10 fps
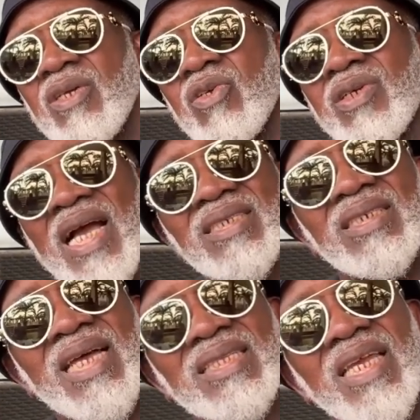you can't
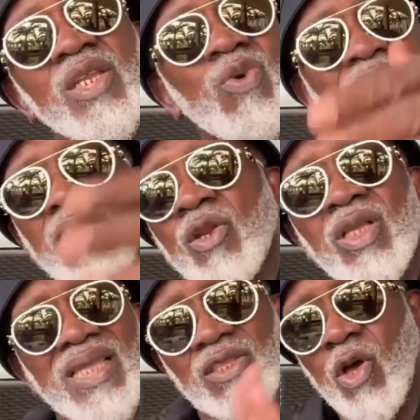see that anywhere in the
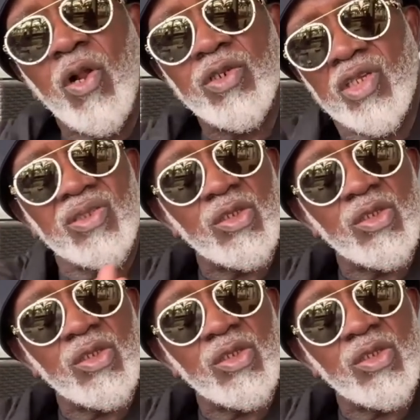north at all Because